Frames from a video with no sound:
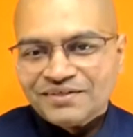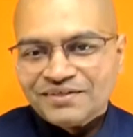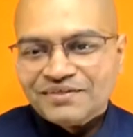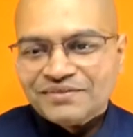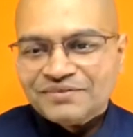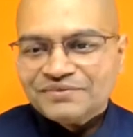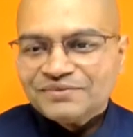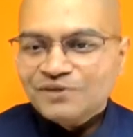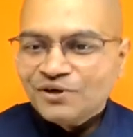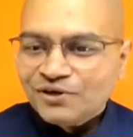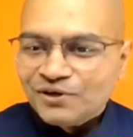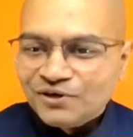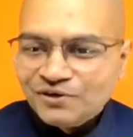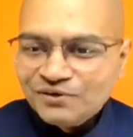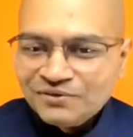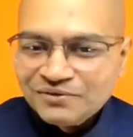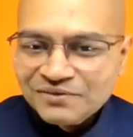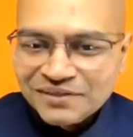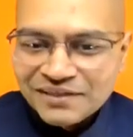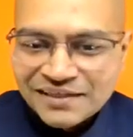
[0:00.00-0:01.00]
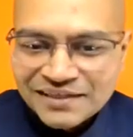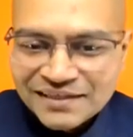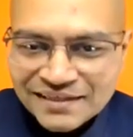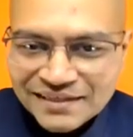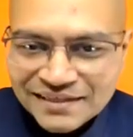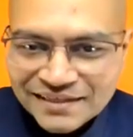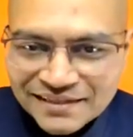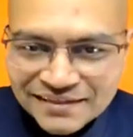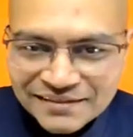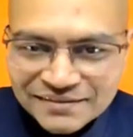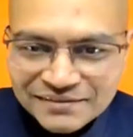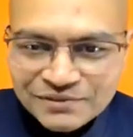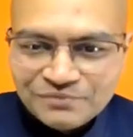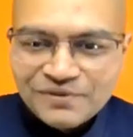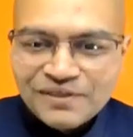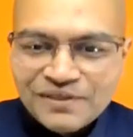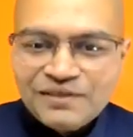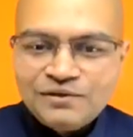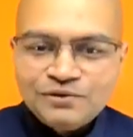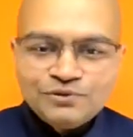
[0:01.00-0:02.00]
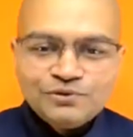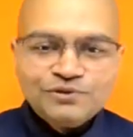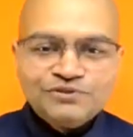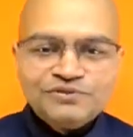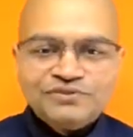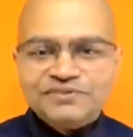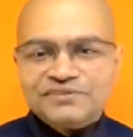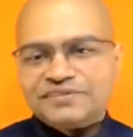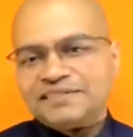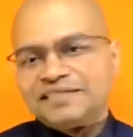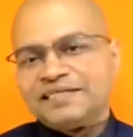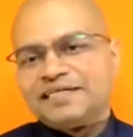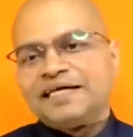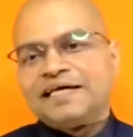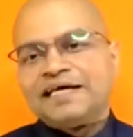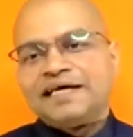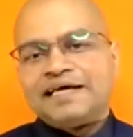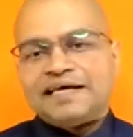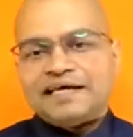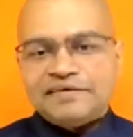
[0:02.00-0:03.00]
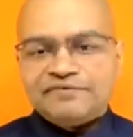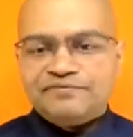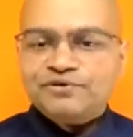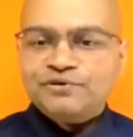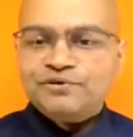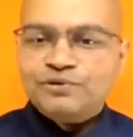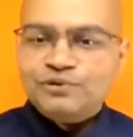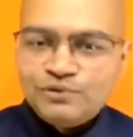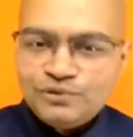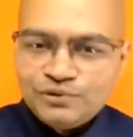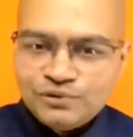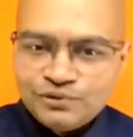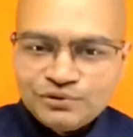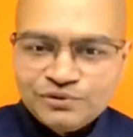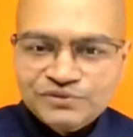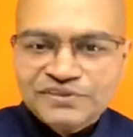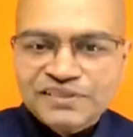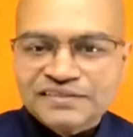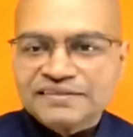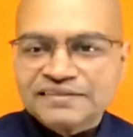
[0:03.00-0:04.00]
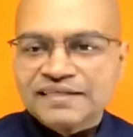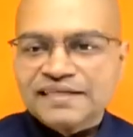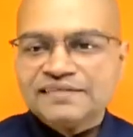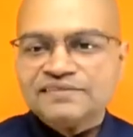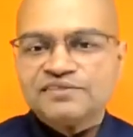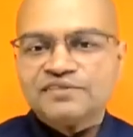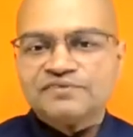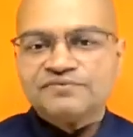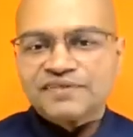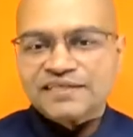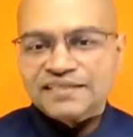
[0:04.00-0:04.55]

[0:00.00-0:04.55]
So you will lose. If you lose the strength of